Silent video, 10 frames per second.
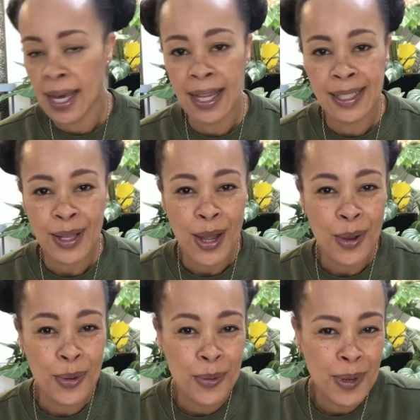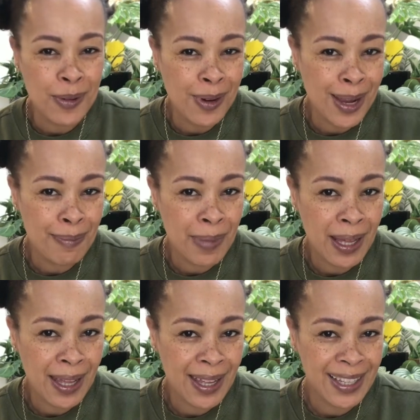And I will be right
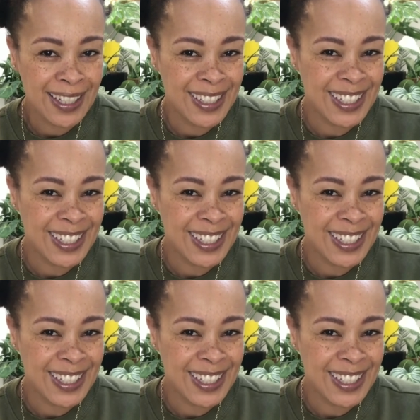back.